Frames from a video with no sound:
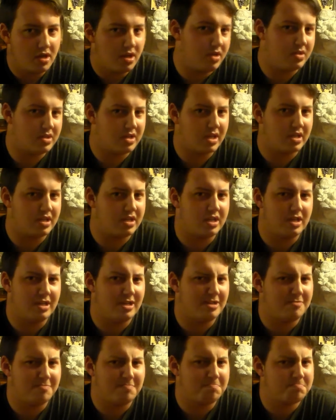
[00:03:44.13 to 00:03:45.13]
It was like
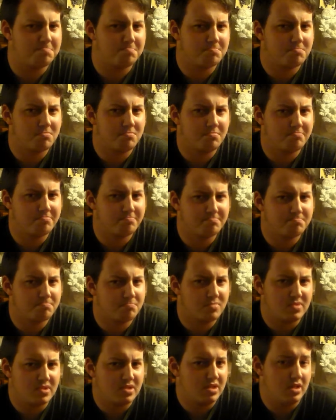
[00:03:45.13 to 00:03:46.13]
a,
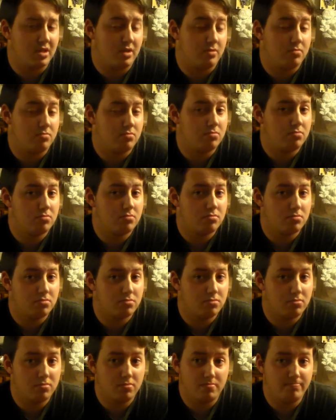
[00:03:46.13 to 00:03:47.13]
you know,
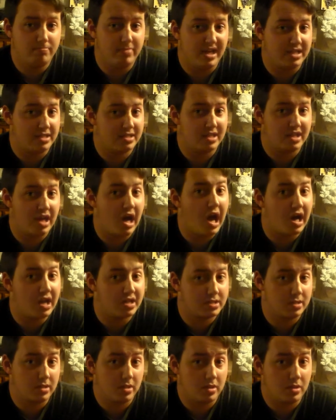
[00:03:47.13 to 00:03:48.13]
basic hot
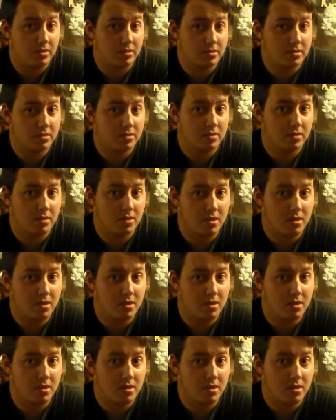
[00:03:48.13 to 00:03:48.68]
sauce.